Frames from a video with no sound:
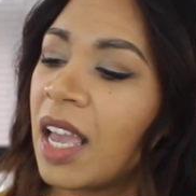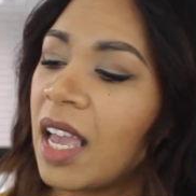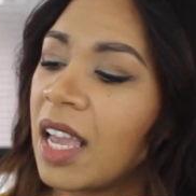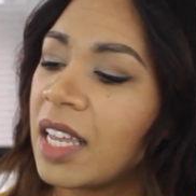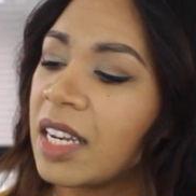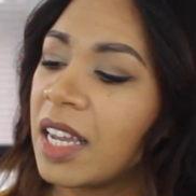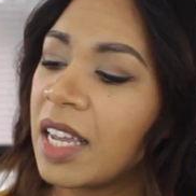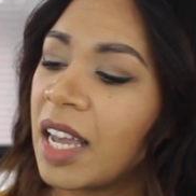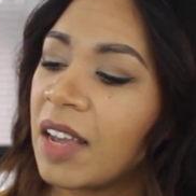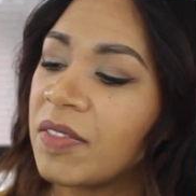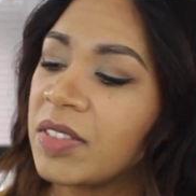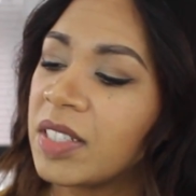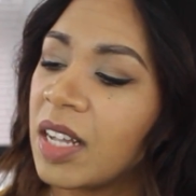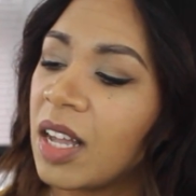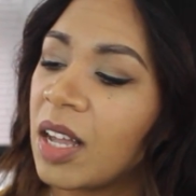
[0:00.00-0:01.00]
and I
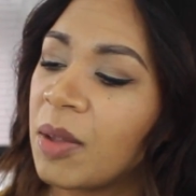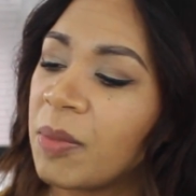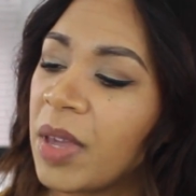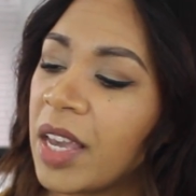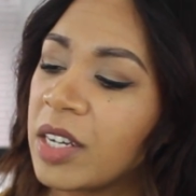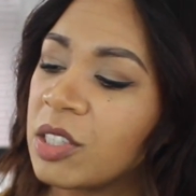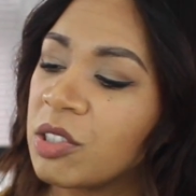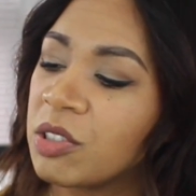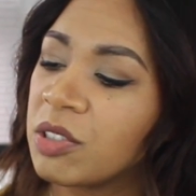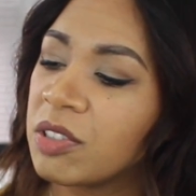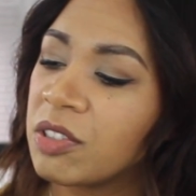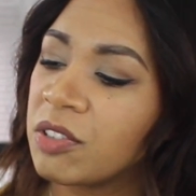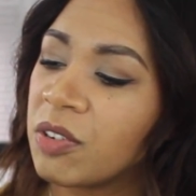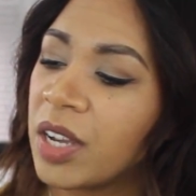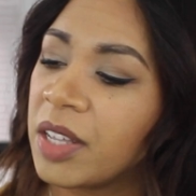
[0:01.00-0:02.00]
have some extra
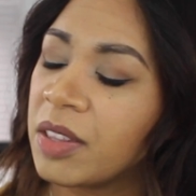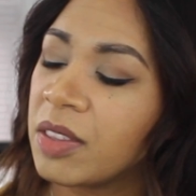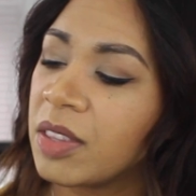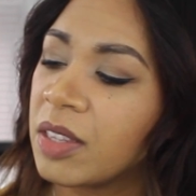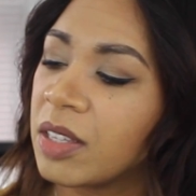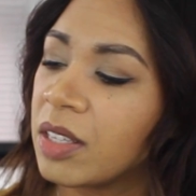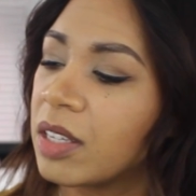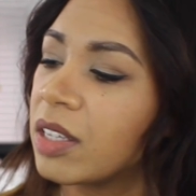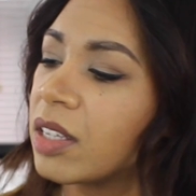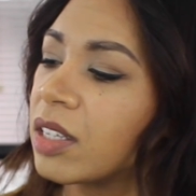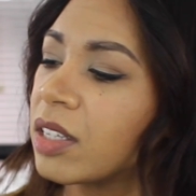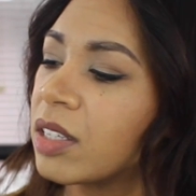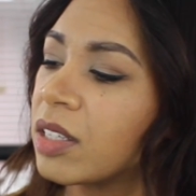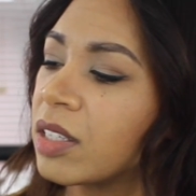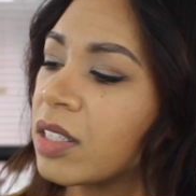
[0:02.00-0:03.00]
strength
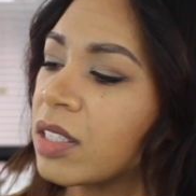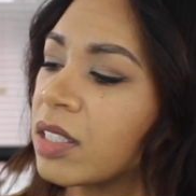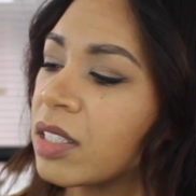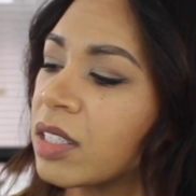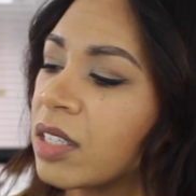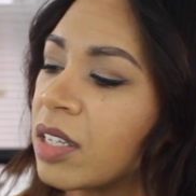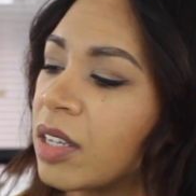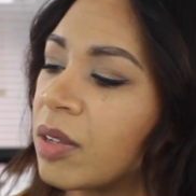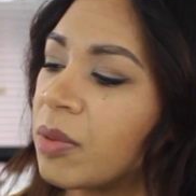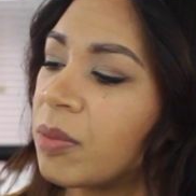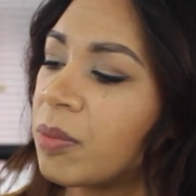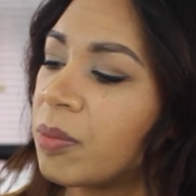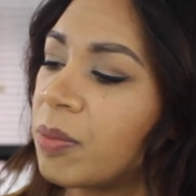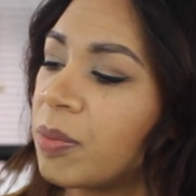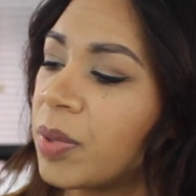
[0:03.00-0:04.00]

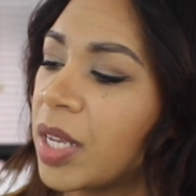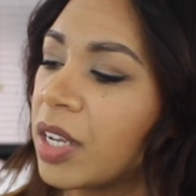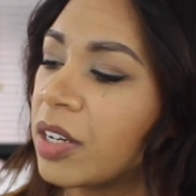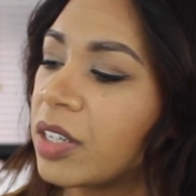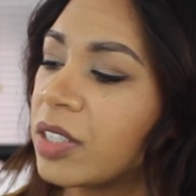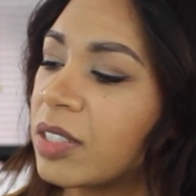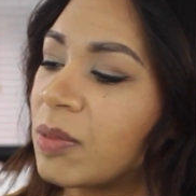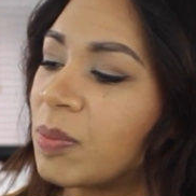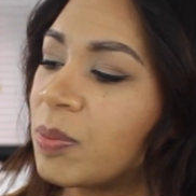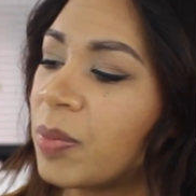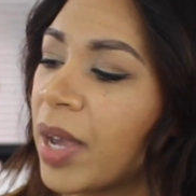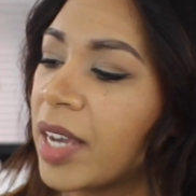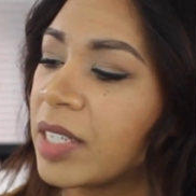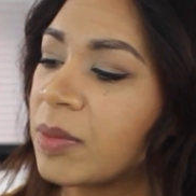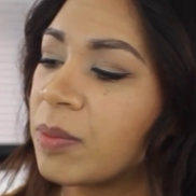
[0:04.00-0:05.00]
Bears
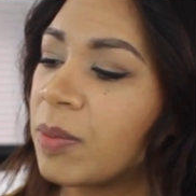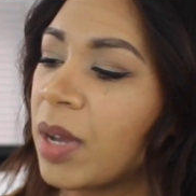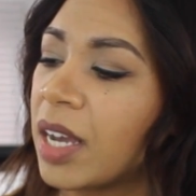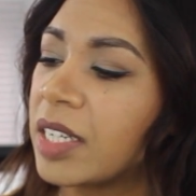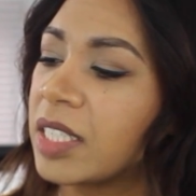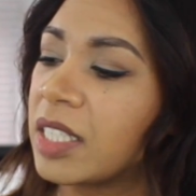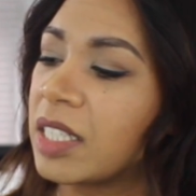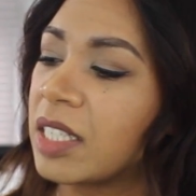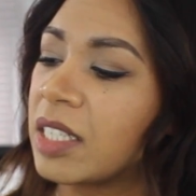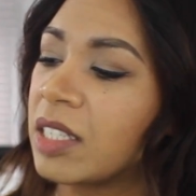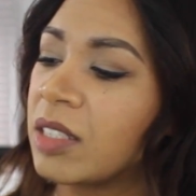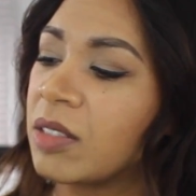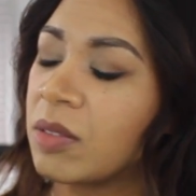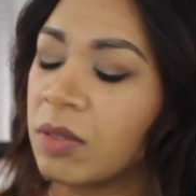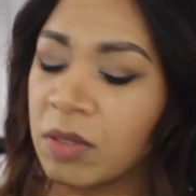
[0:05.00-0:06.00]
Back and
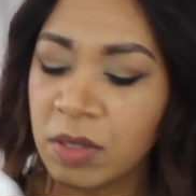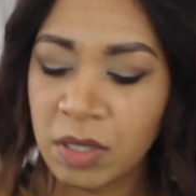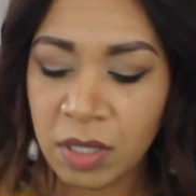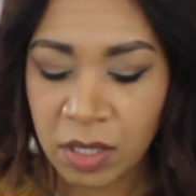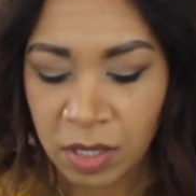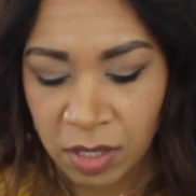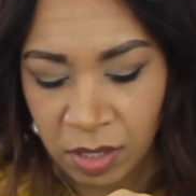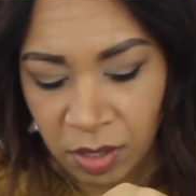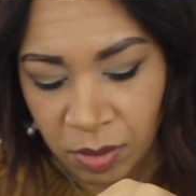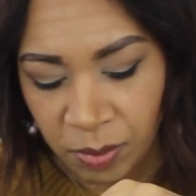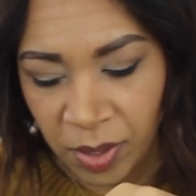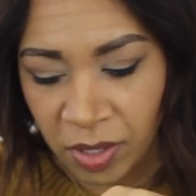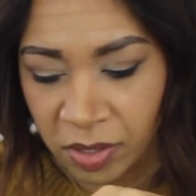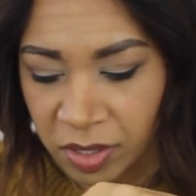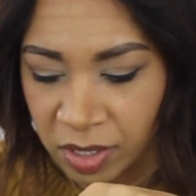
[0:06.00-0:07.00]
Body
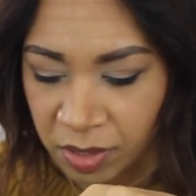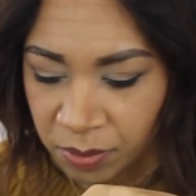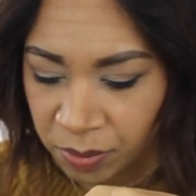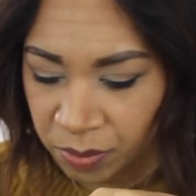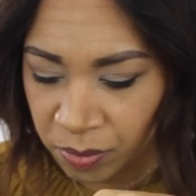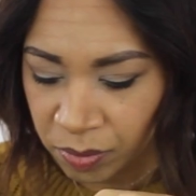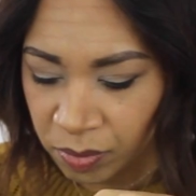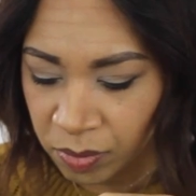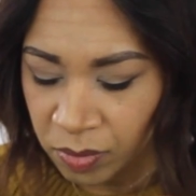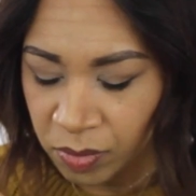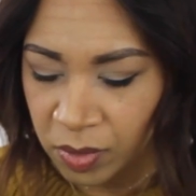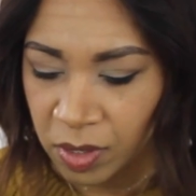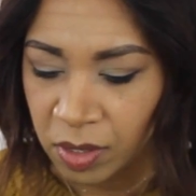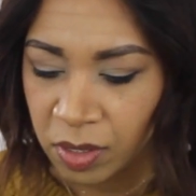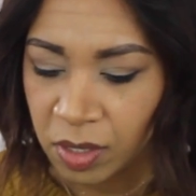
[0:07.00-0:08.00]
pills.
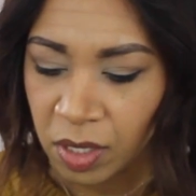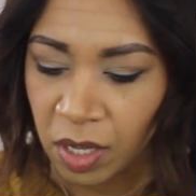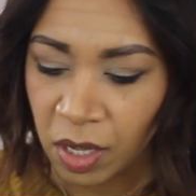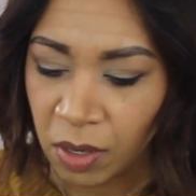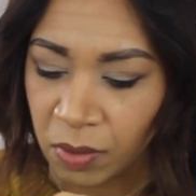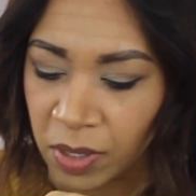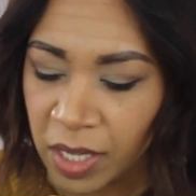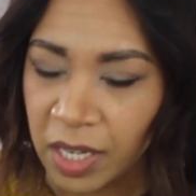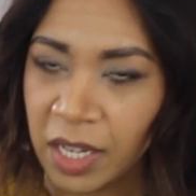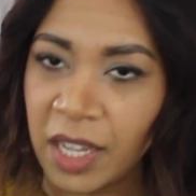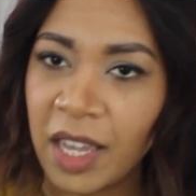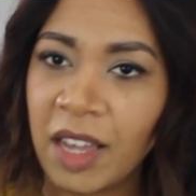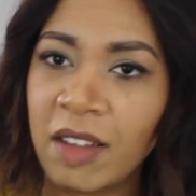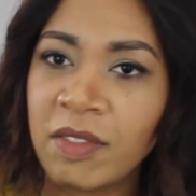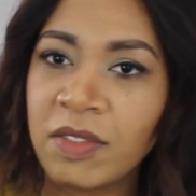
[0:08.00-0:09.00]
Oh, and I
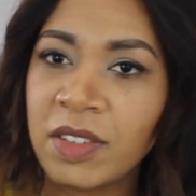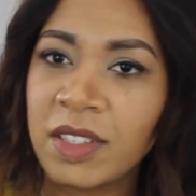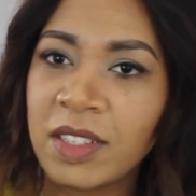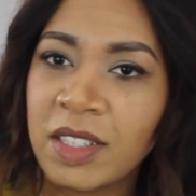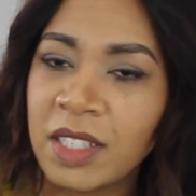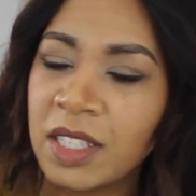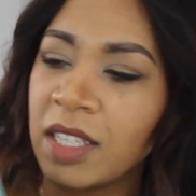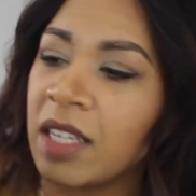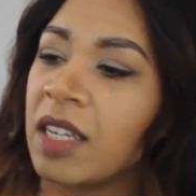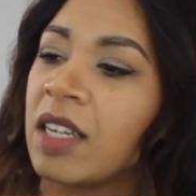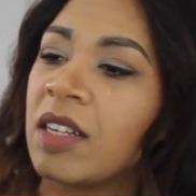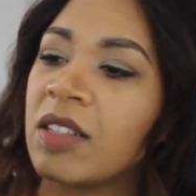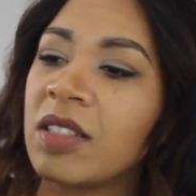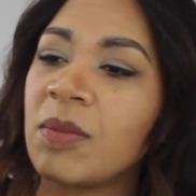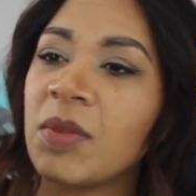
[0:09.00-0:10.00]
have
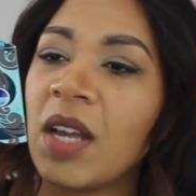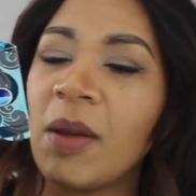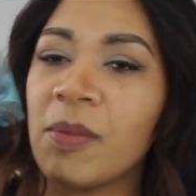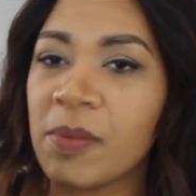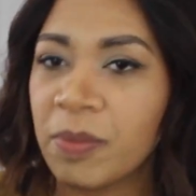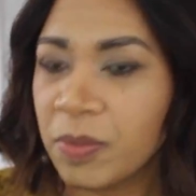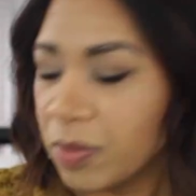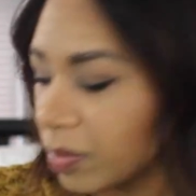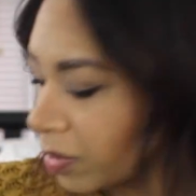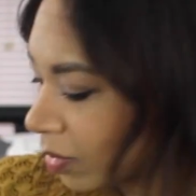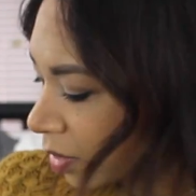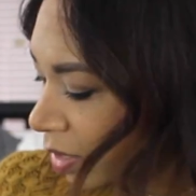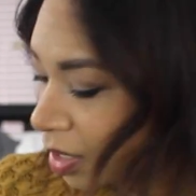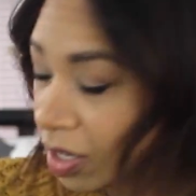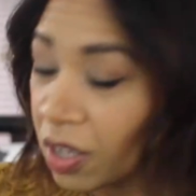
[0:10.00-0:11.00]
some gum.
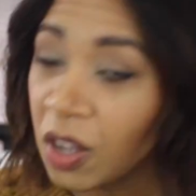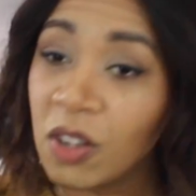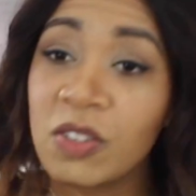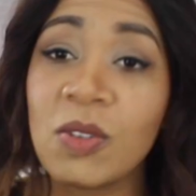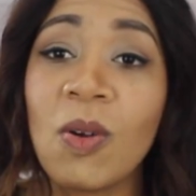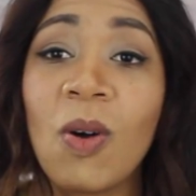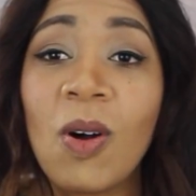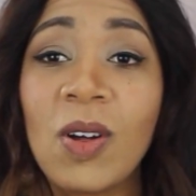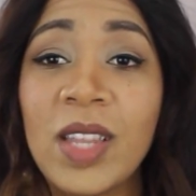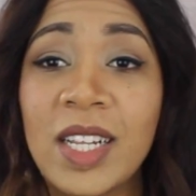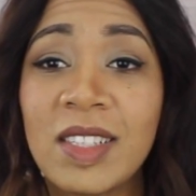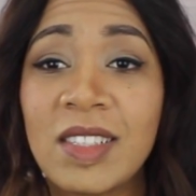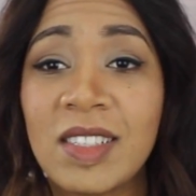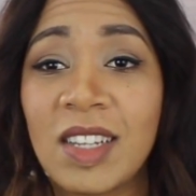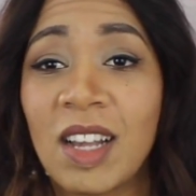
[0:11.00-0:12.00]
So all
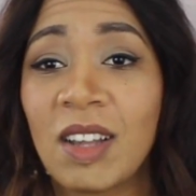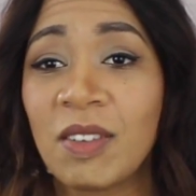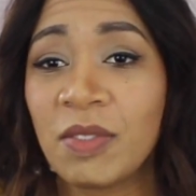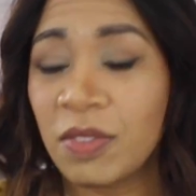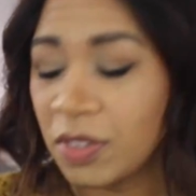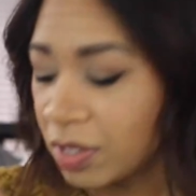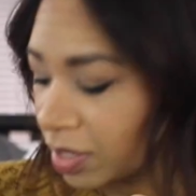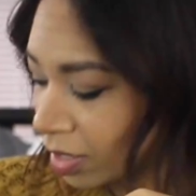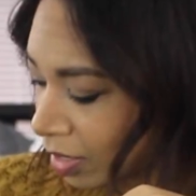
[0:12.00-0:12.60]
that stuff